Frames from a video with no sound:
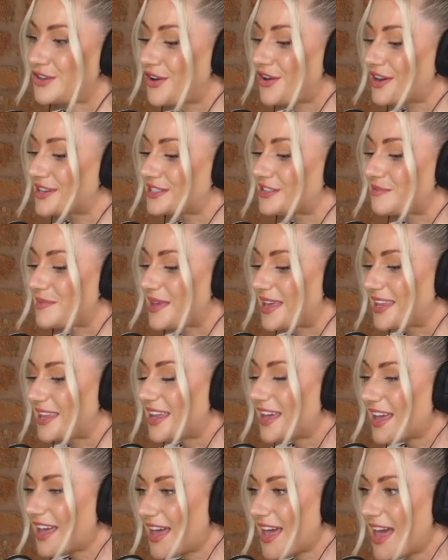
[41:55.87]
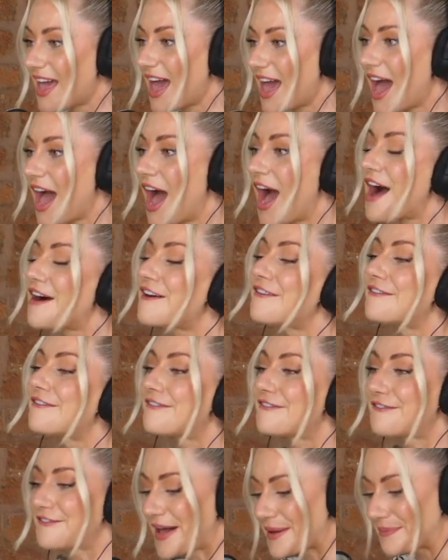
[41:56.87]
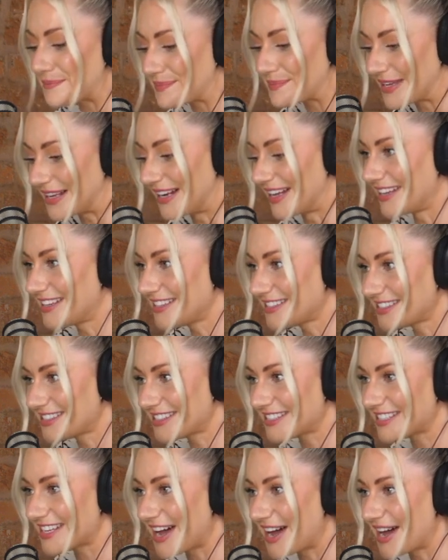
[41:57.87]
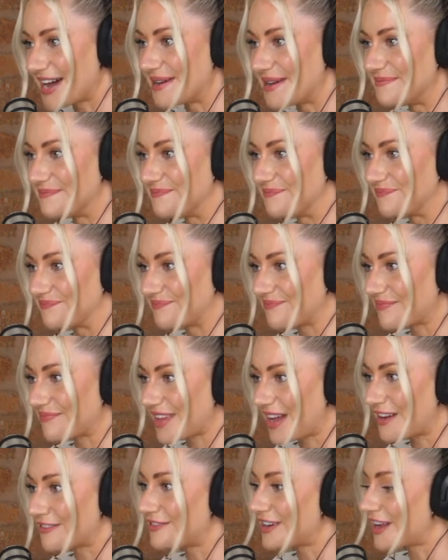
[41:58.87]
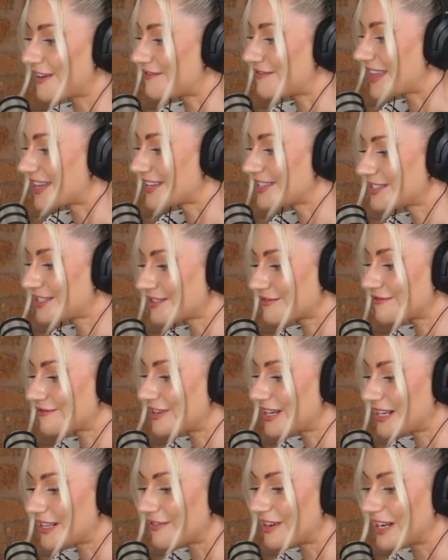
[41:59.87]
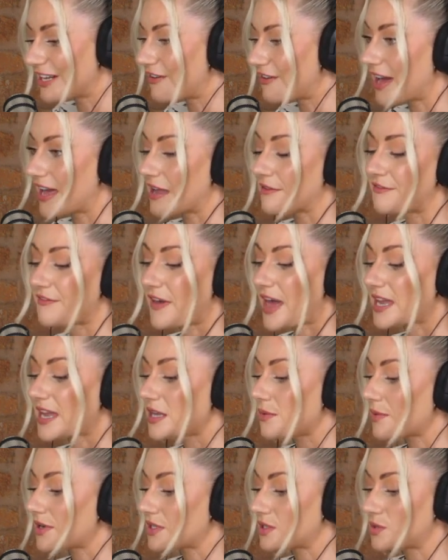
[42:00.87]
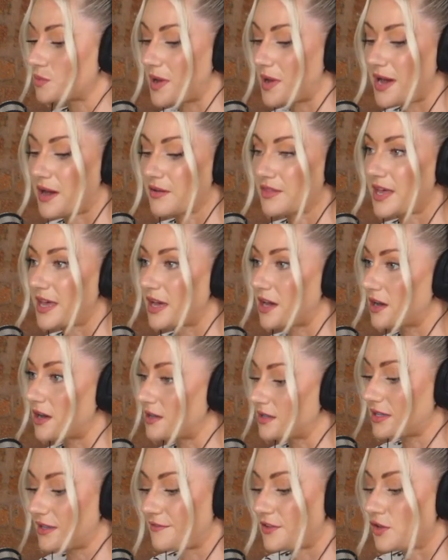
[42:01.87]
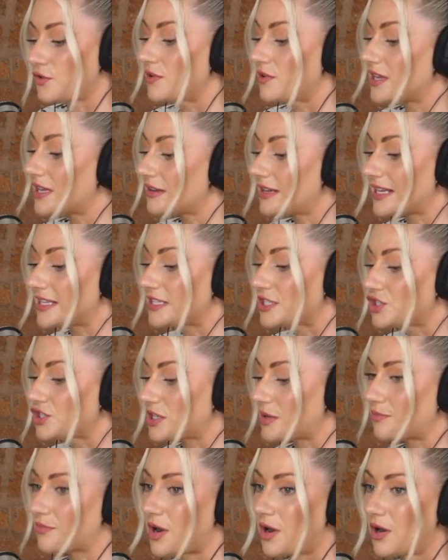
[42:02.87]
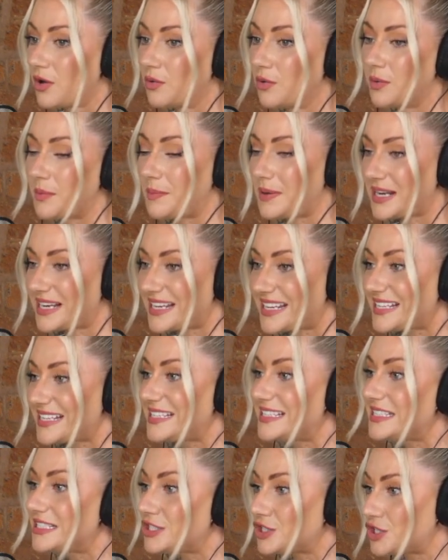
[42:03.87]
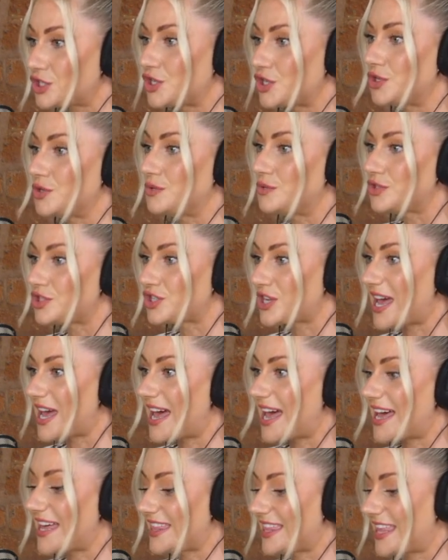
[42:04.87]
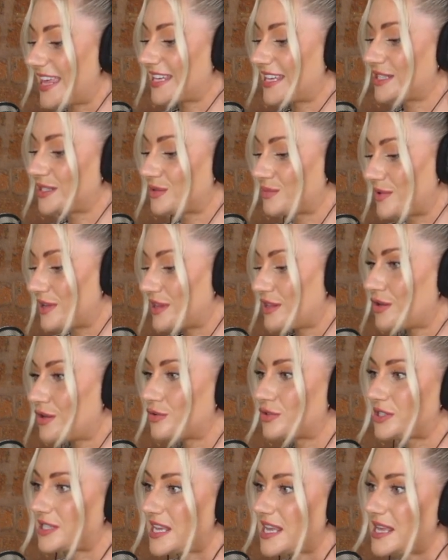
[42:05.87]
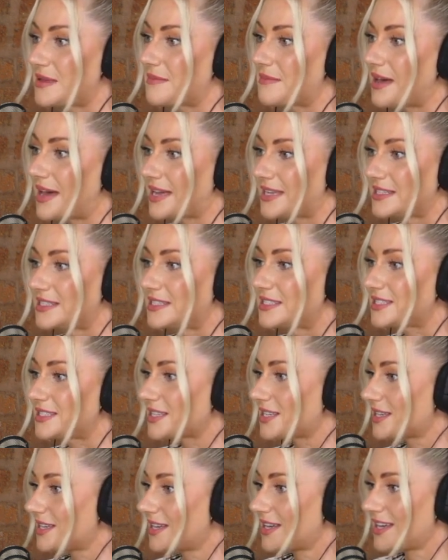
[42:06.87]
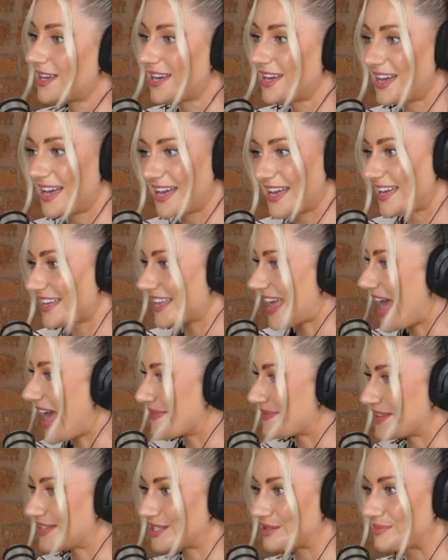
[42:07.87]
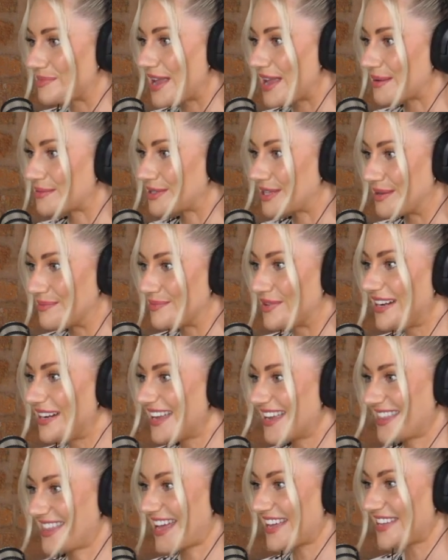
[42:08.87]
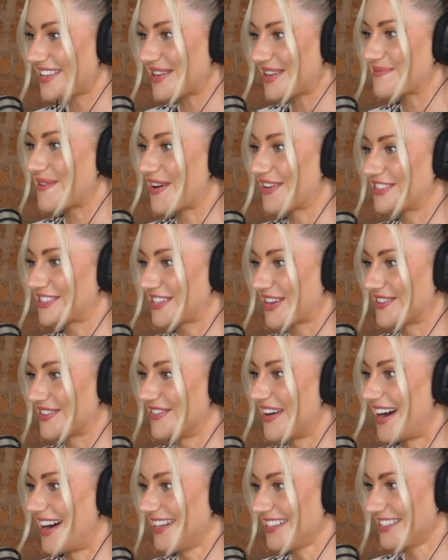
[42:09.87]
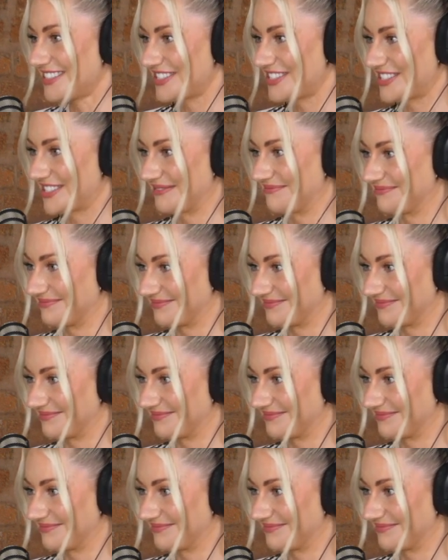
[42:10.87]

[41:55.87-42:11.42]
You guys have been fabulous. I've loved this. Really, really great. And for anyone as well, that if you're in a leadership role, please do share this with your team. And yeah, this has been absolutely brilliant. Thank you both so much.